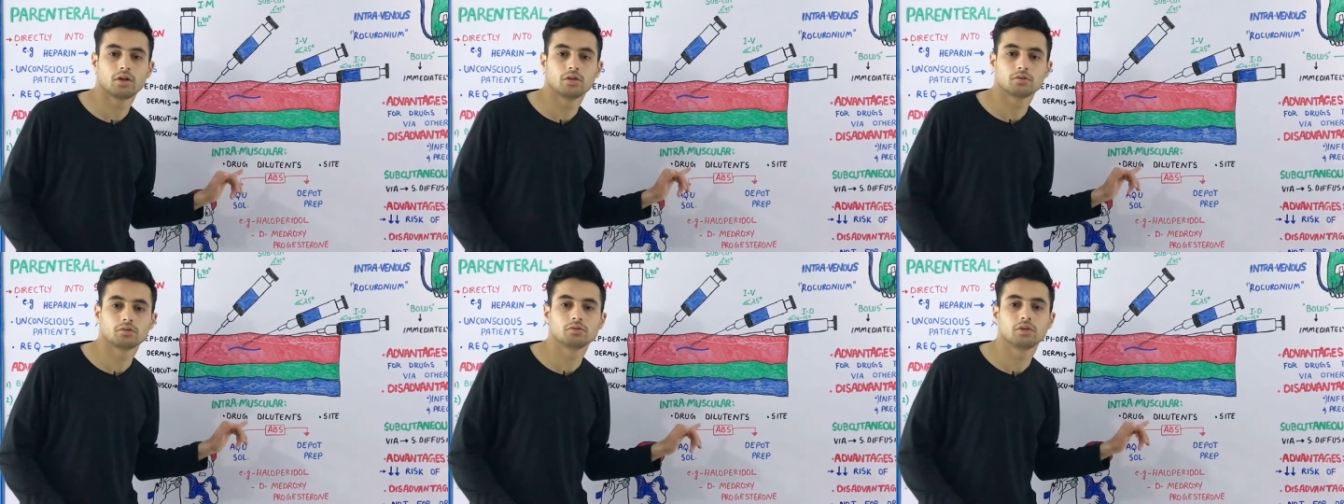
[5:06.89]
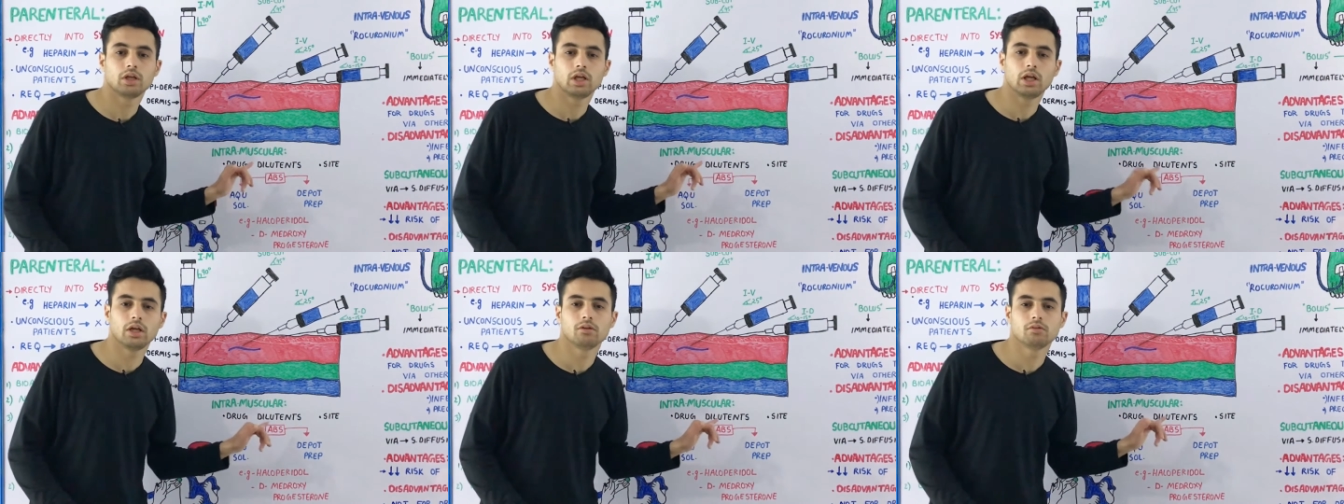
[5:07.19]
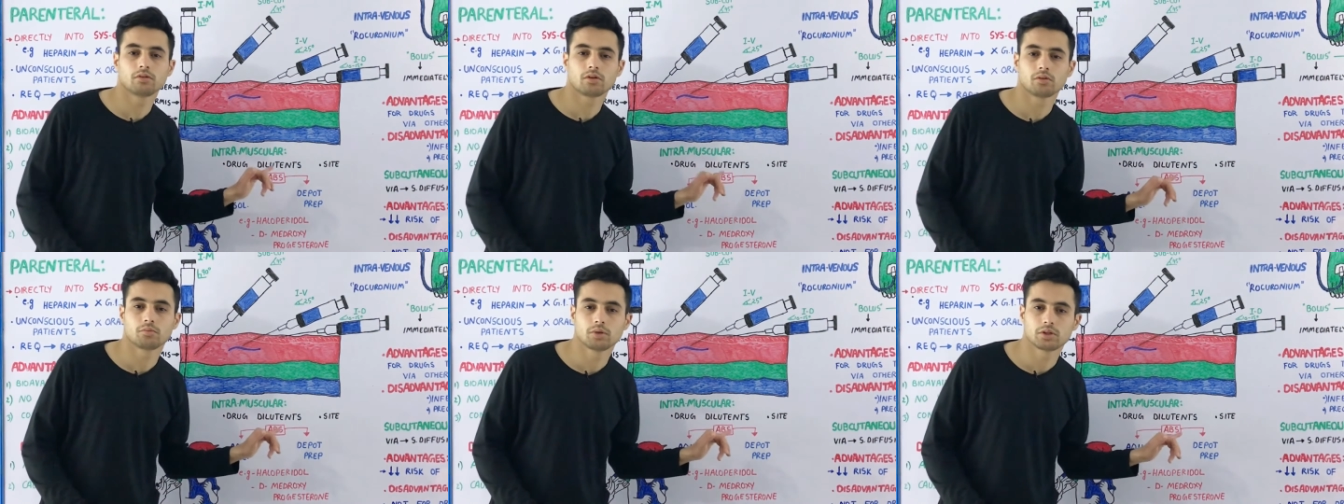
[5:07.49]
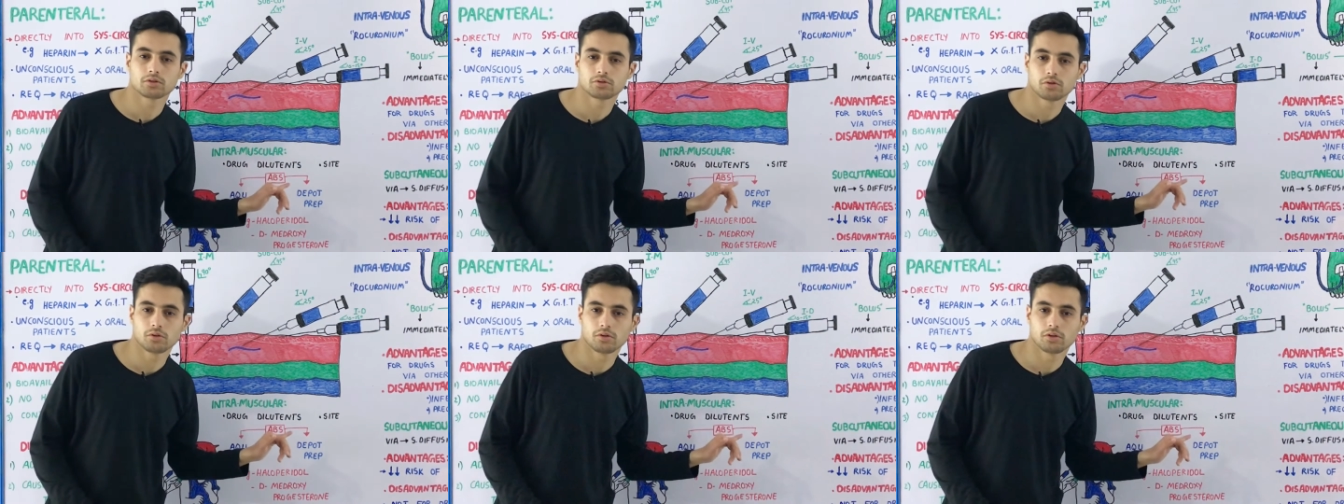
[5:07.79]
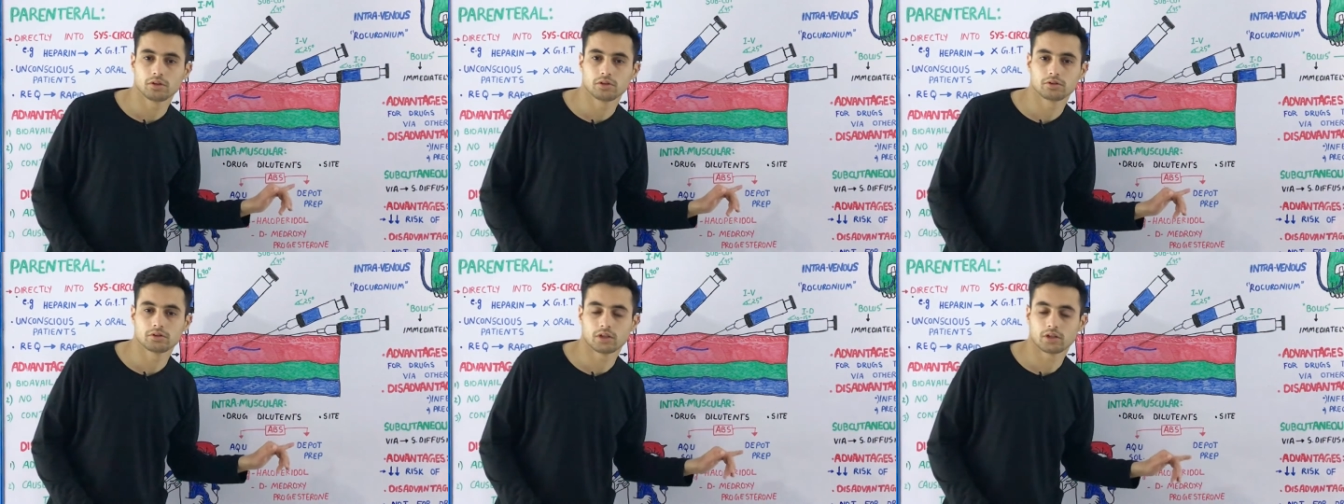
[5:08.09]
to the
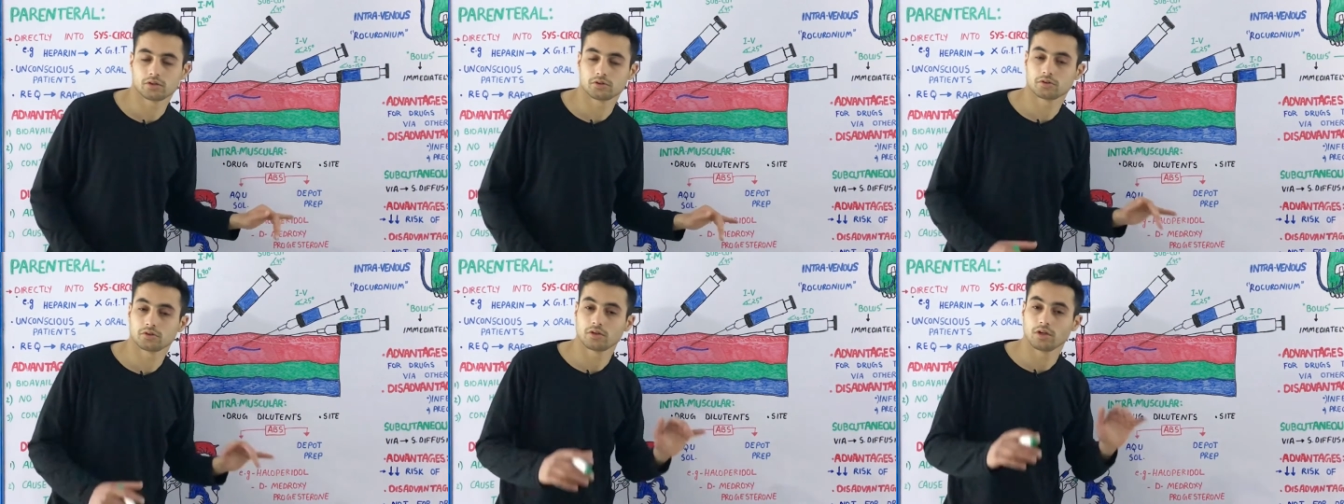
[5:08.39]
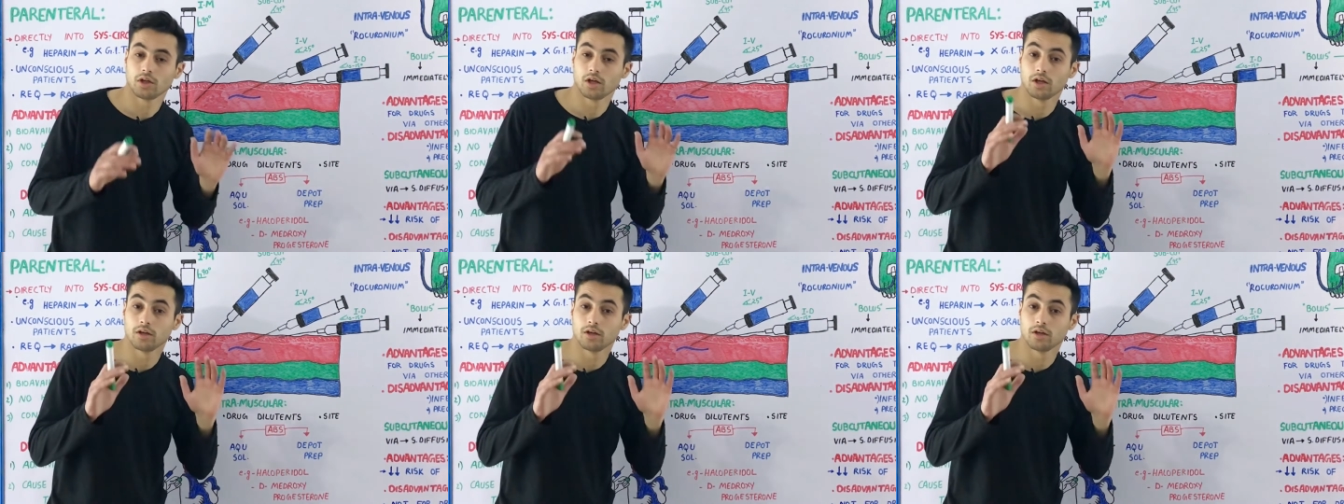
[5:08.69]
intramuscular injection